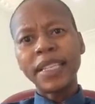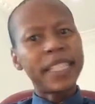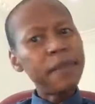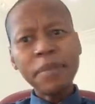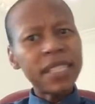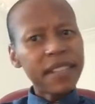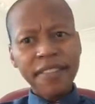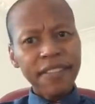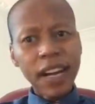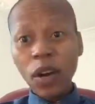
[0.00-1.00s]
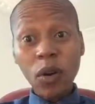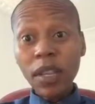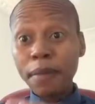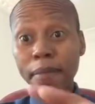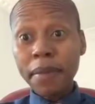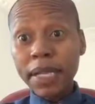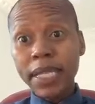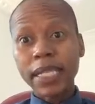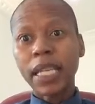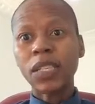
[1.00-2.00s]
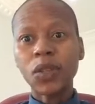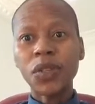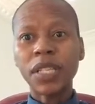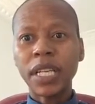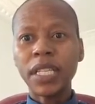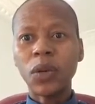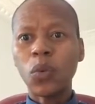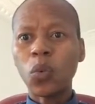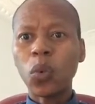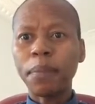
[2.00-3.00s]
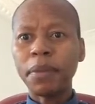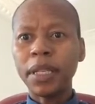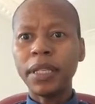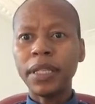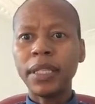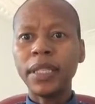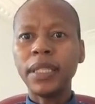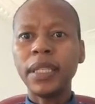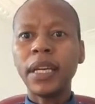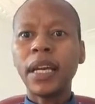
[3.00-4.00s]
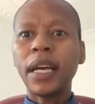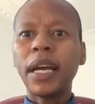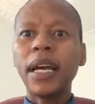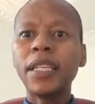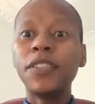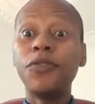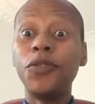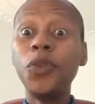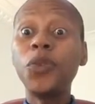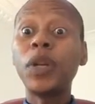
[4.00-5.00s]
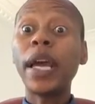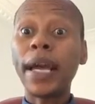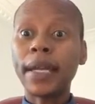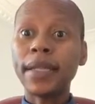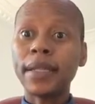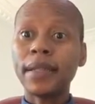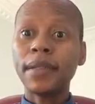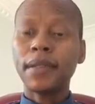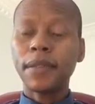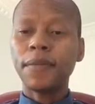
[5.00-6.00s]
demystify all the myths associated with what BEE is viewed as